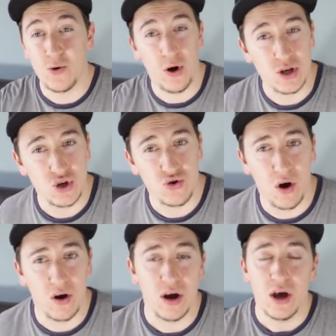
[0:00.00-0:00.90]
quite
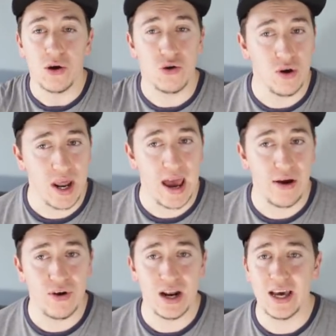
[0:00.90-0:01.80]
strong, good
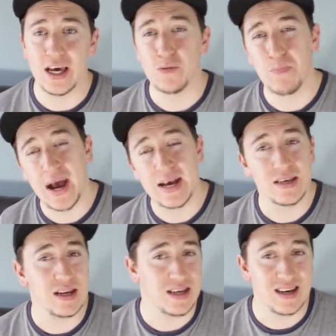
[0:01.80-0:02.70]
aerially, his
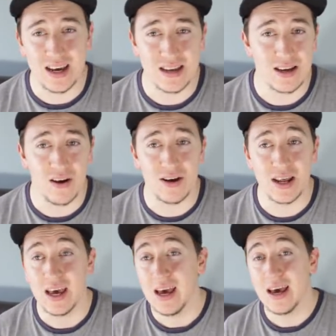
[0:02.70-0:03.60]
passing is neat and
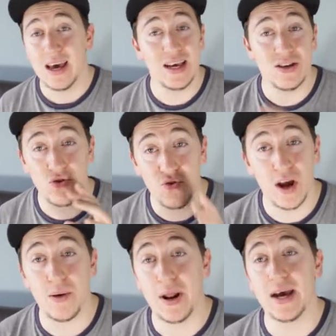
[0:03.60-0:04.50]
tidy. He's a
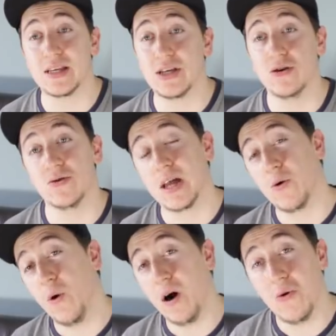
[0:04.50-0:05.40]
great player to use. Now,
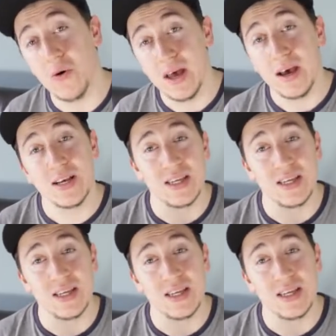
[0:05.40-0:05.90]
while his